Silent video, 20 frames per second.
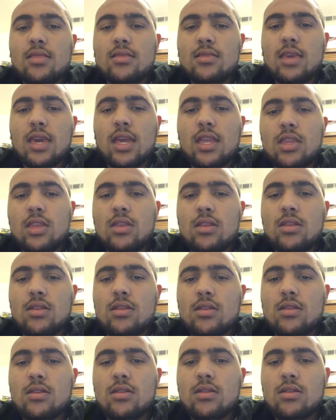that
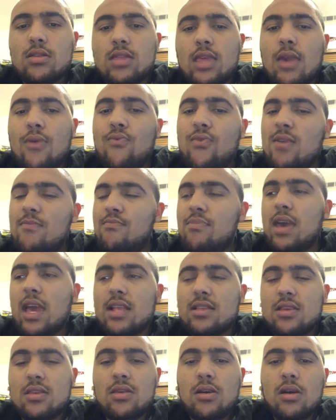they went
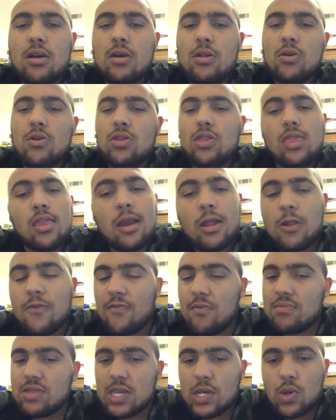back to the huddle. None of
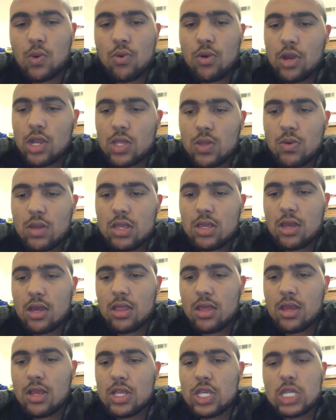them said a word to each
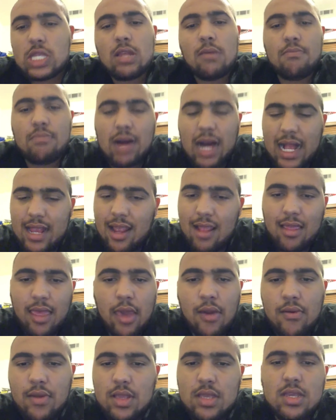other. Just the body
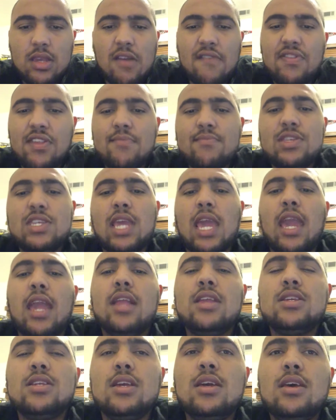language of them
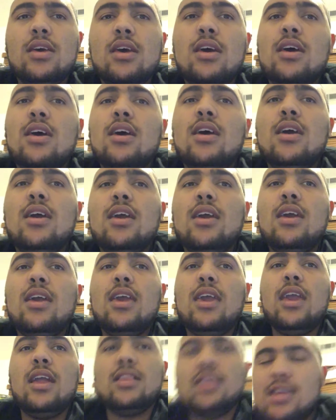changed.
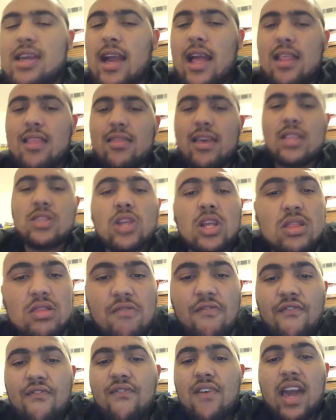And it kind of like took the
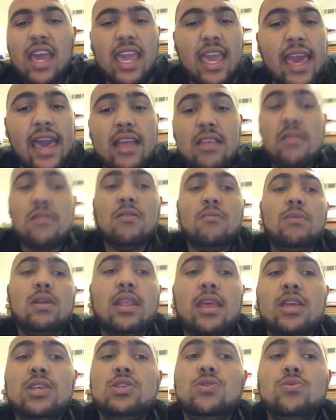fight out of them. And
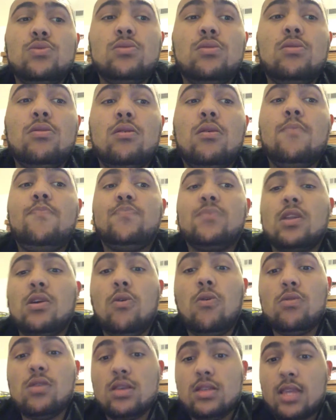as you saw,
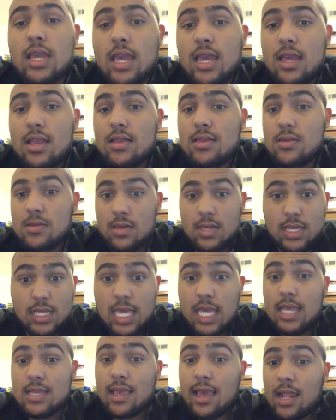Golden State
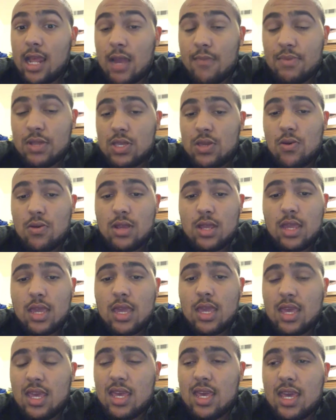seized that opportunity